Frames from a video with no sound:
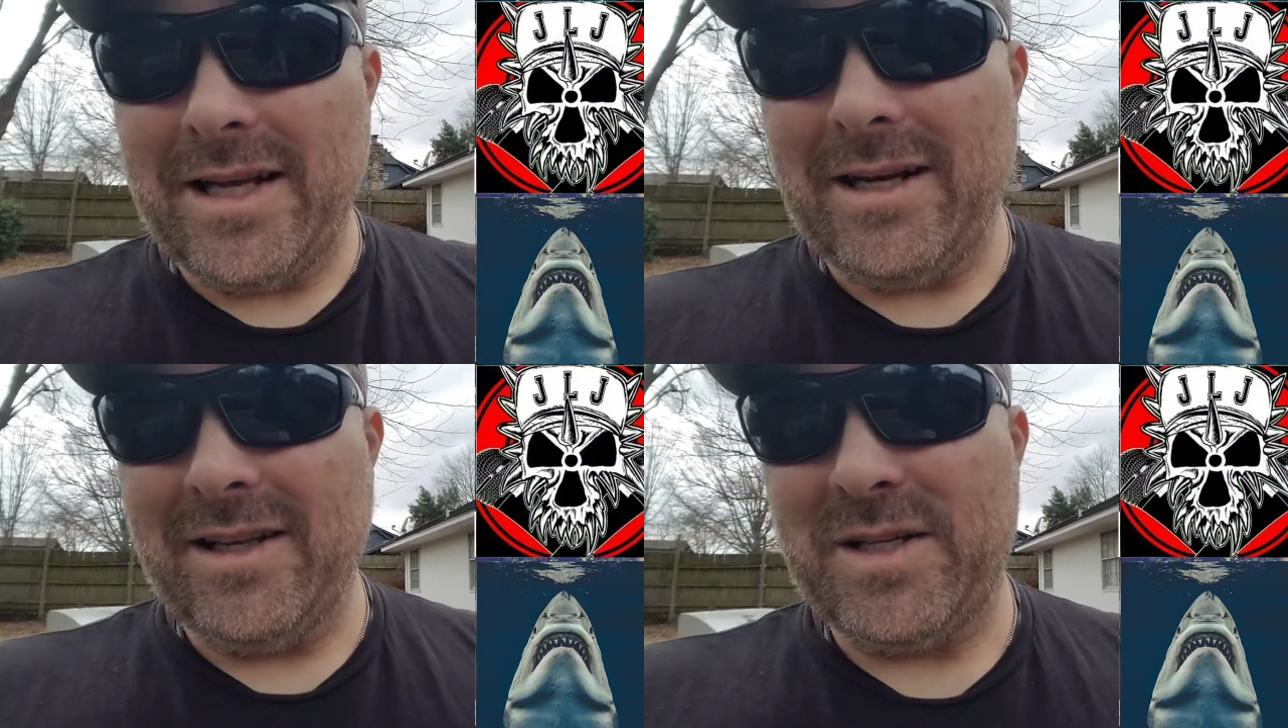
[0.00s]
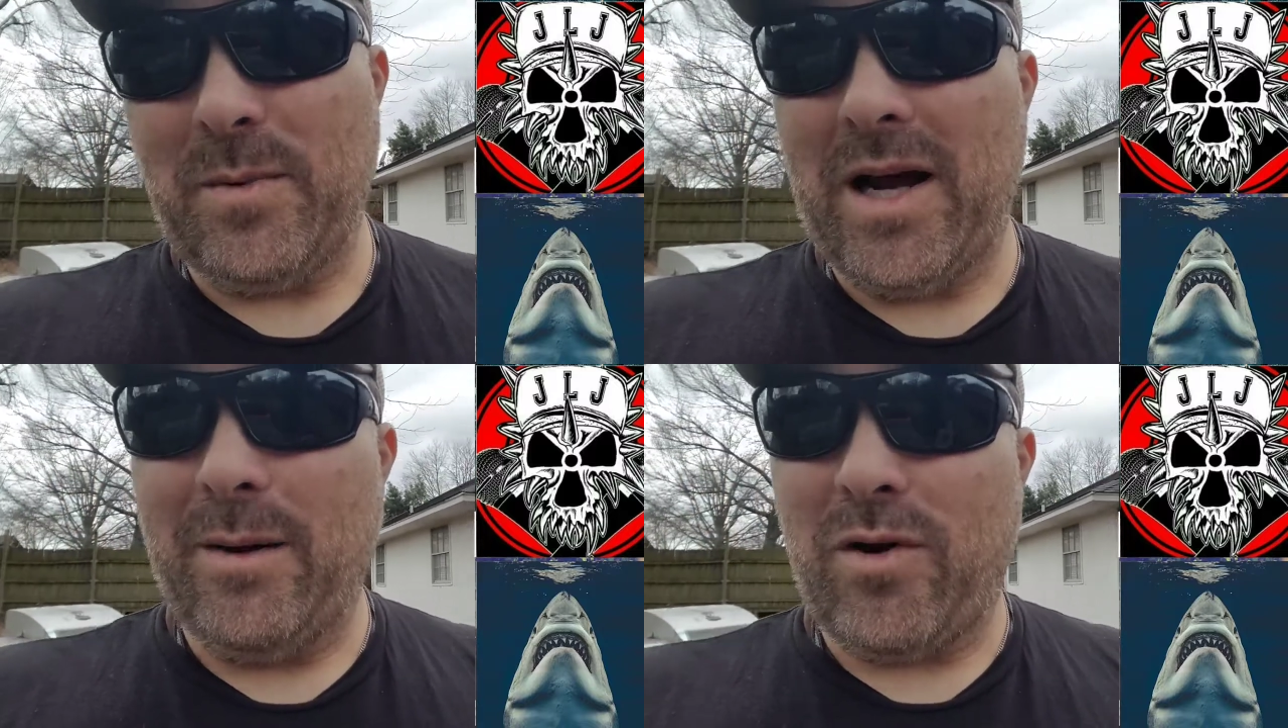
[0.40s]
legally
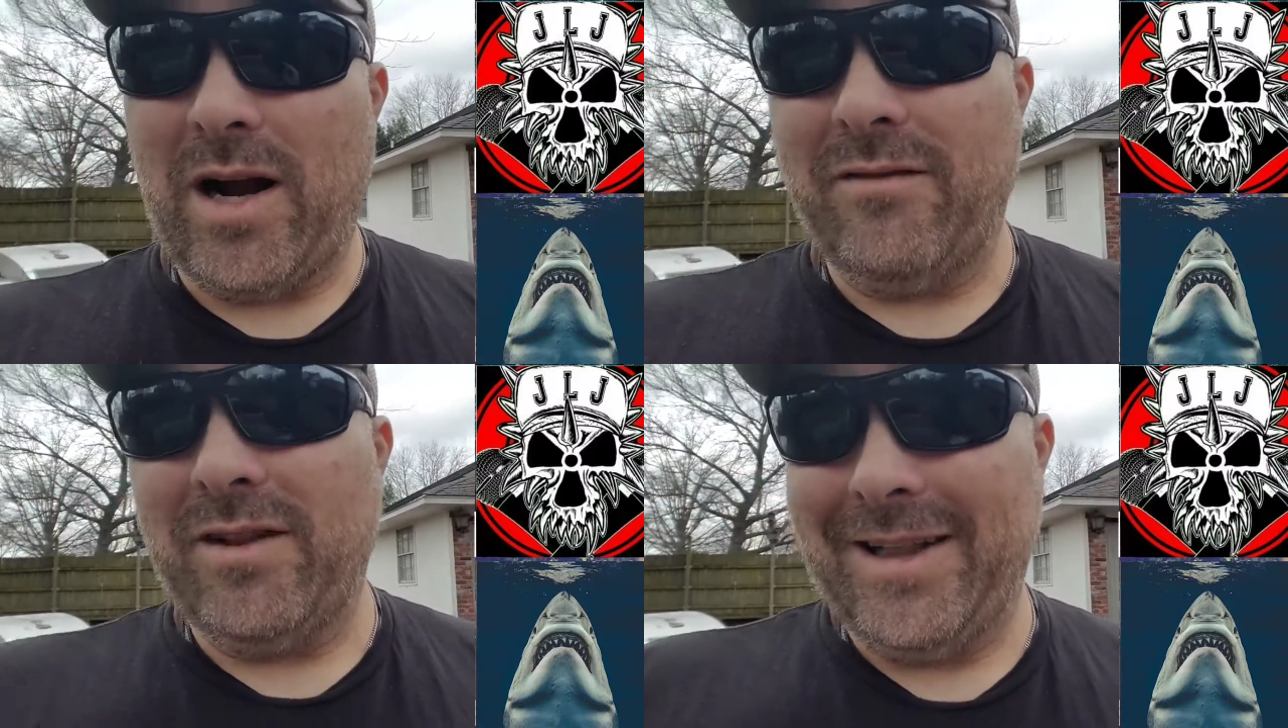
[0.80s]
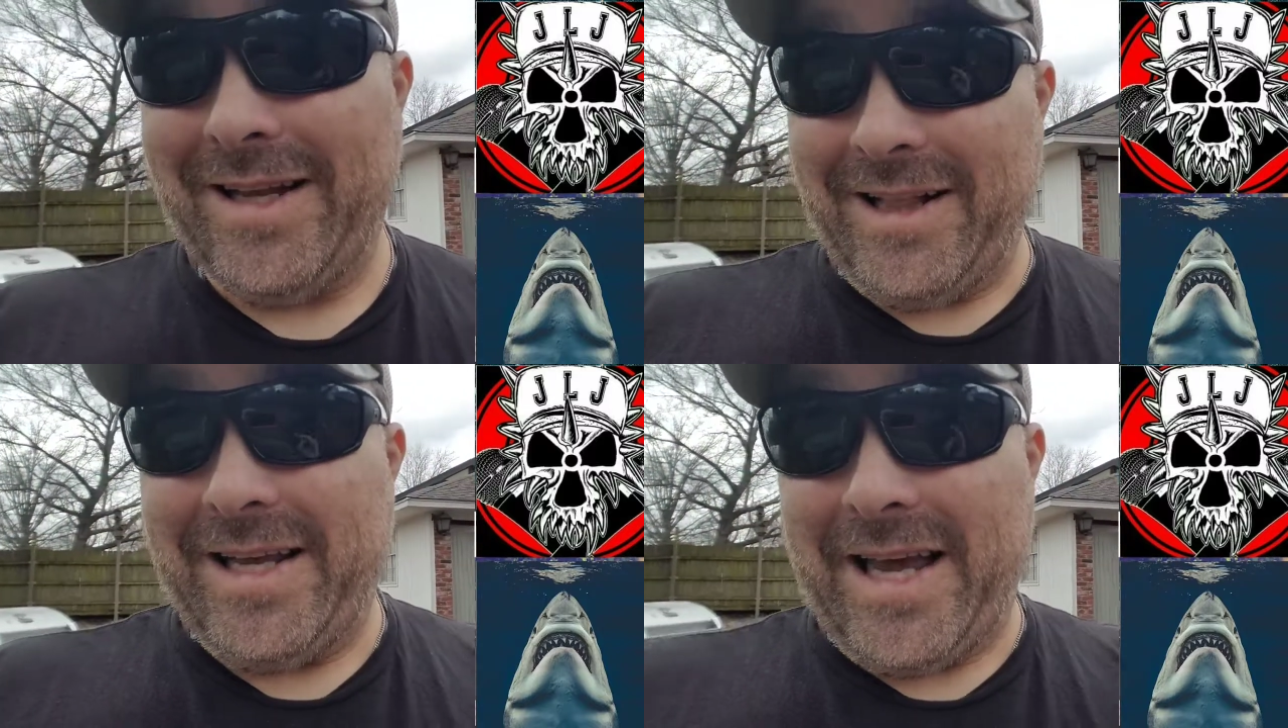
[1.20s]
spy and privately
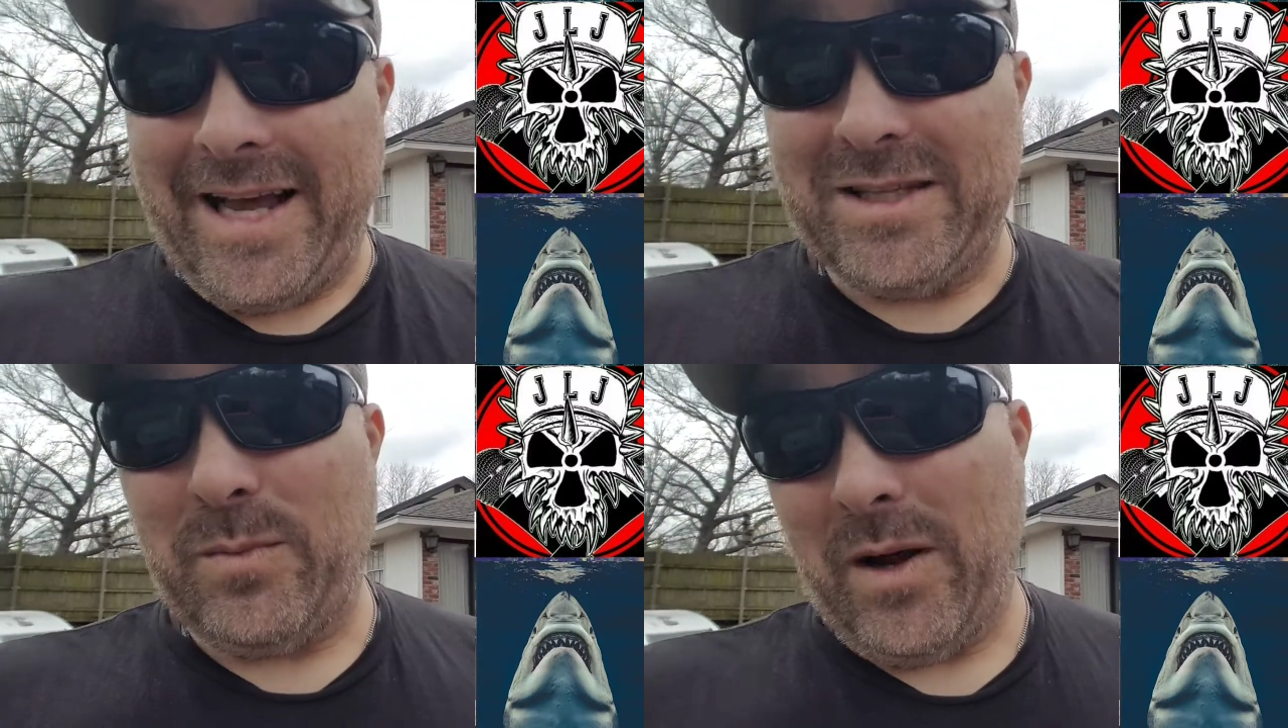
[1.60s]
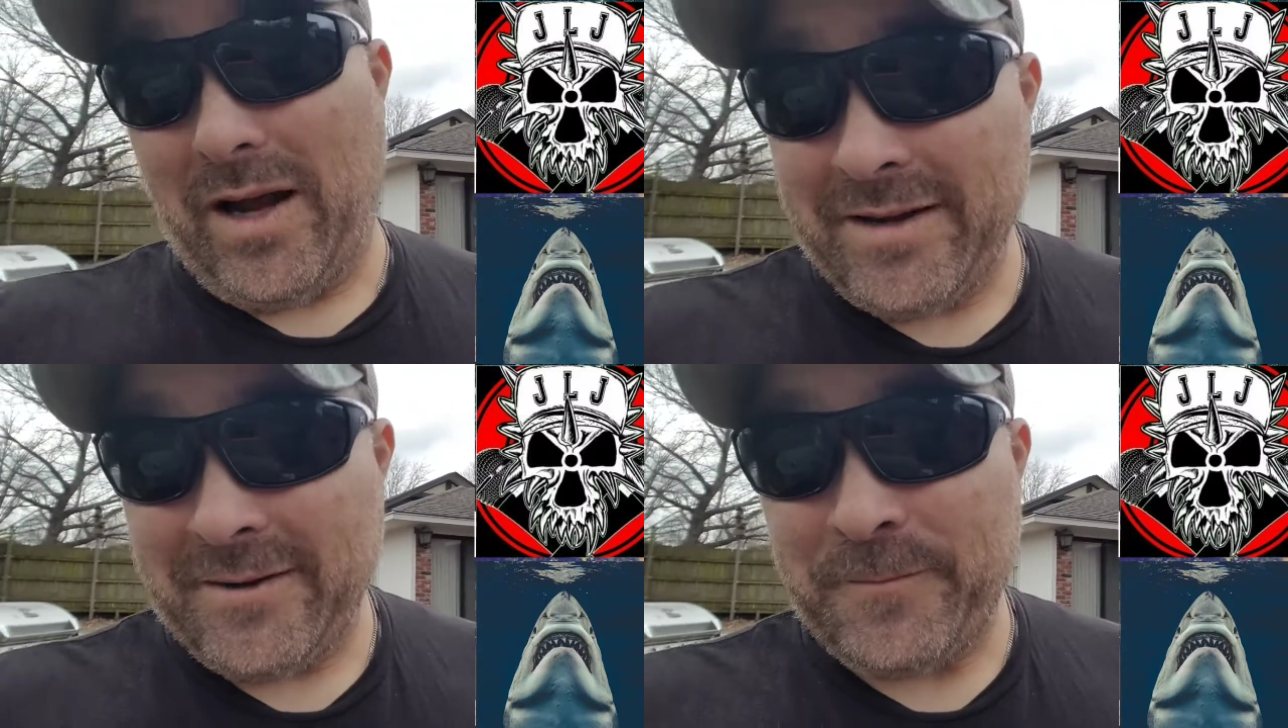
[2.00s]
legally can't spy.